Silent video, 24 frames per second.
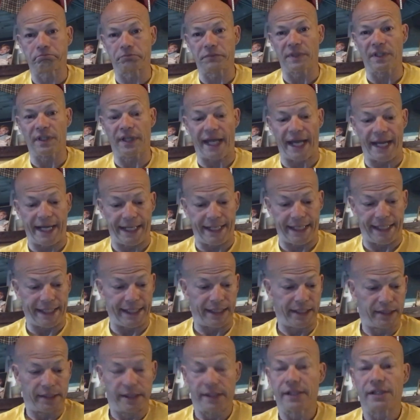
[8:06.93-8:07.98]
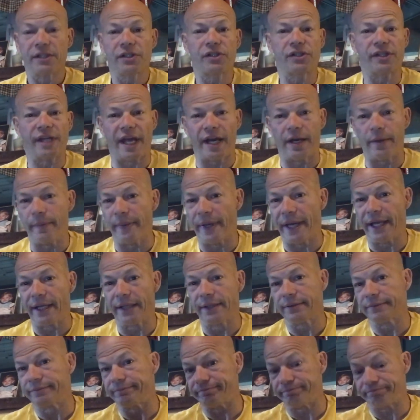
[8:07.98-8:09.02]
any sediment
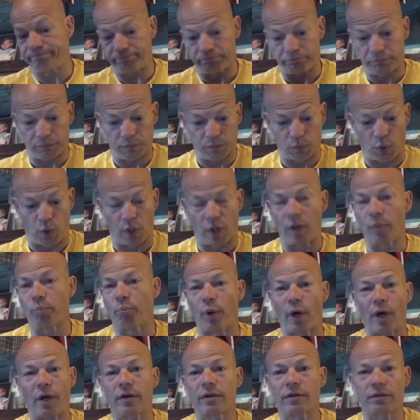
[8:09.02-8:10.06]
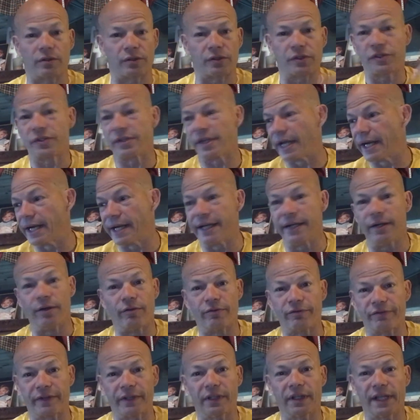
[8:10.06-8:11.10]
or particles that I don't
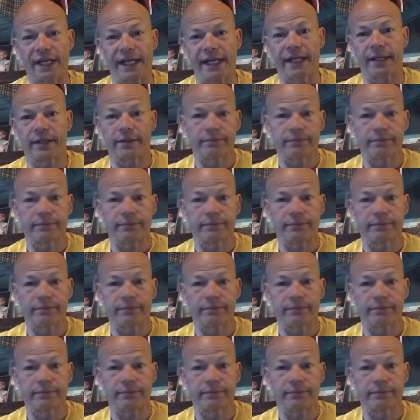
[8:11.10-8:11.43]
feel like